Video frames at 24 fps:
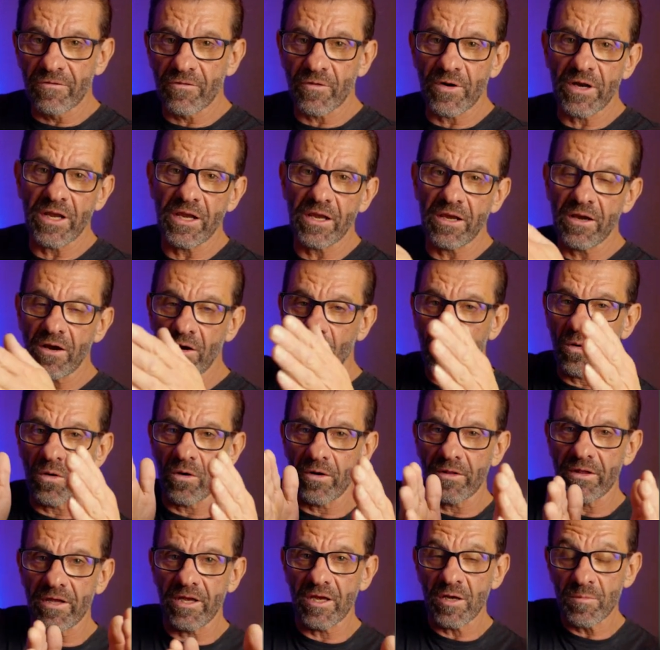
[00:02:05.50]
free
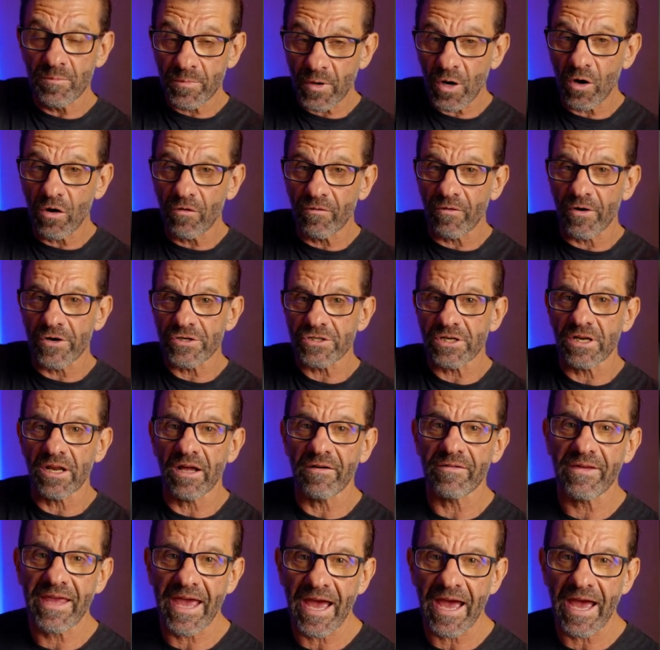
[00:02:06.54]
or the pro version of